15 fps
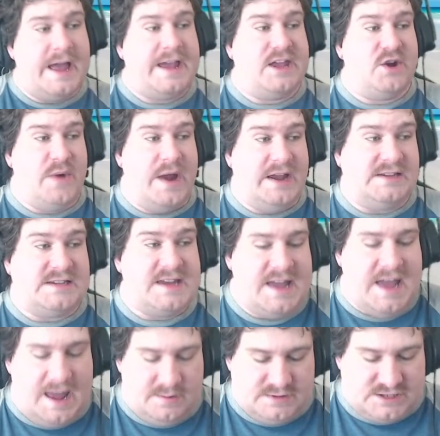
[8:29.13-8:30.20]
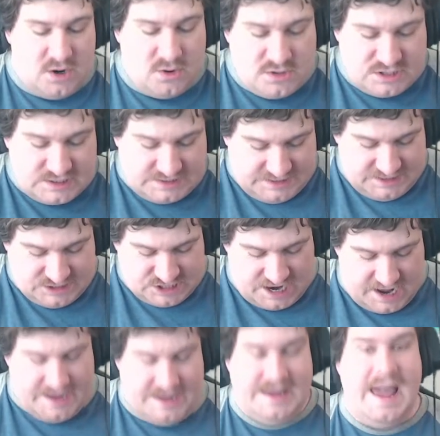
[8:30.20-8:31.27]
your racing games, don't you,
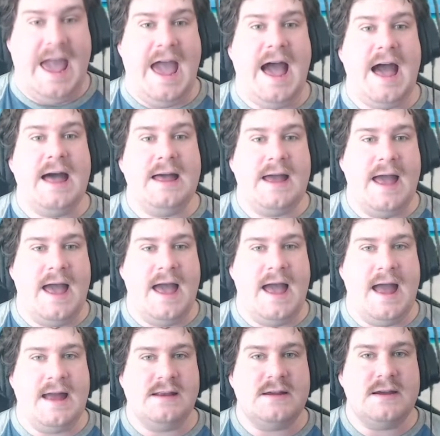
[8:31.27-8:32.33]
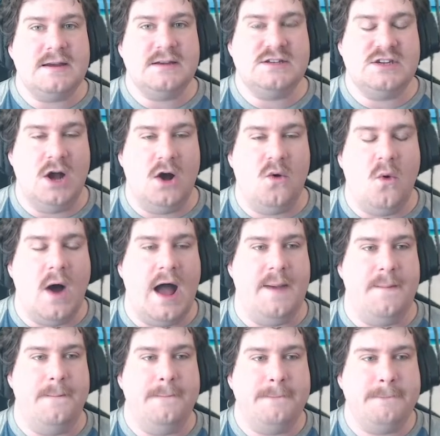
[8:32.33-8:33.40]
CJ? Yeah, and so what?
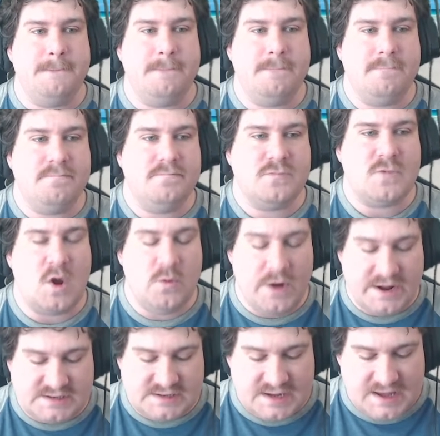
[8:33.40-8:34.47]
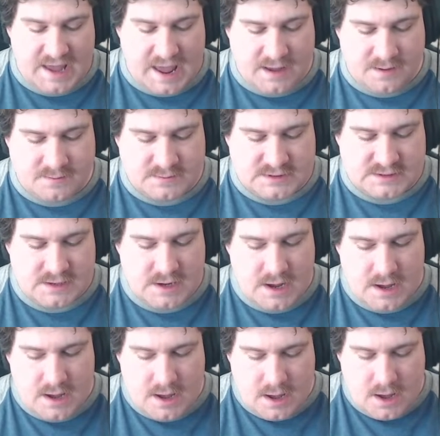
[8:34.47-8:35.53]
Racing games
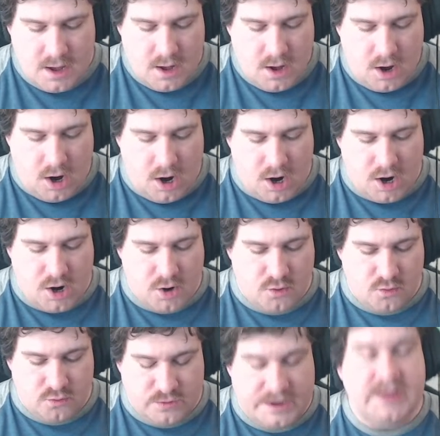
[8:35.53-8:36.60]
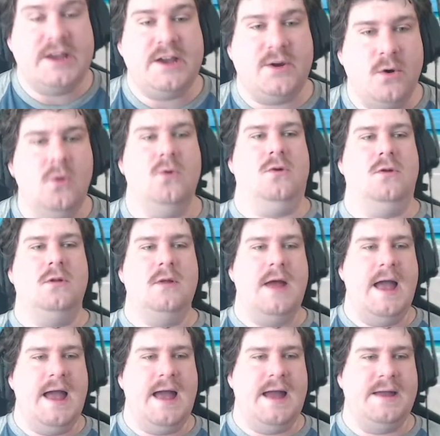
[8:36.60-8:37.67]
are really cool,
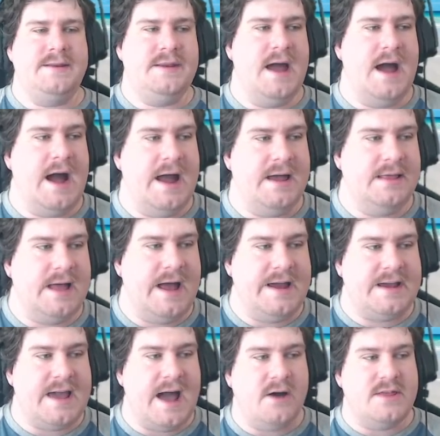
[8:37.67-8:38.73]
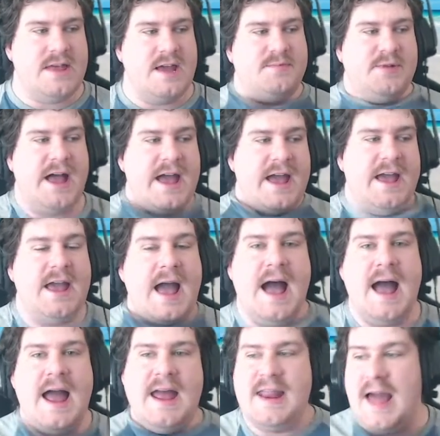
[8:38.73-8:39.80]
and I like how they play,
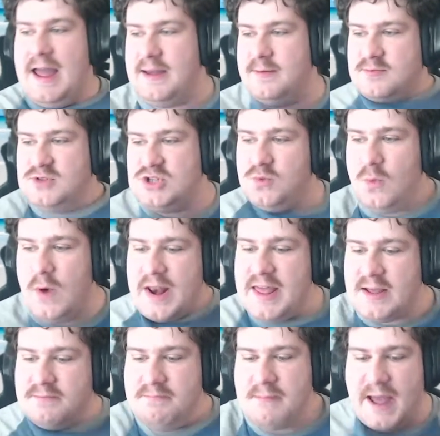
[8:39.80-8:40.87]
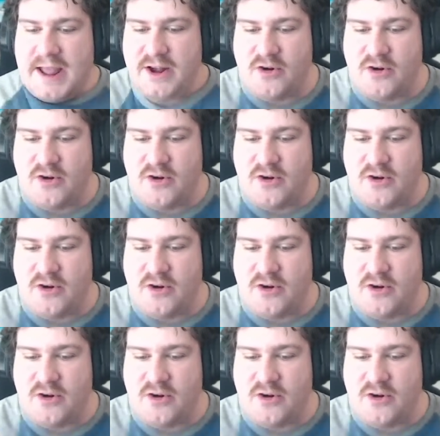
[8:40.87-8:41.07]
and I am sweating my